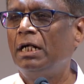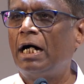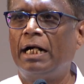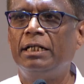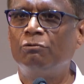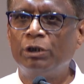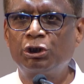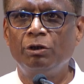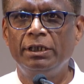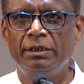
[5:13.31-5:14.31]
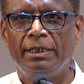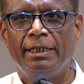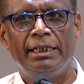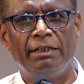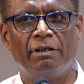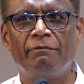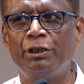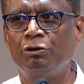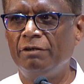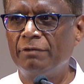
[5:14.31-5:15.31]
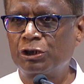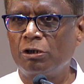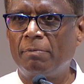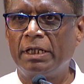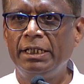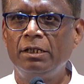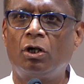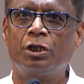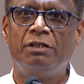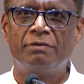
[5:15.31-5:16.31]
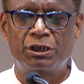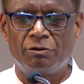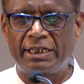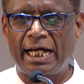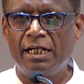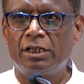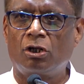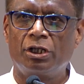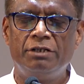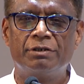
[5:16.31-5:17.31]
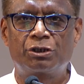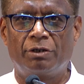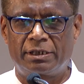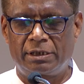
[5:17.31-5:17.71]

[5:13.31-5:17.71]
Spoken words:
And eventually, even when you invest your money or invest your talent or invest your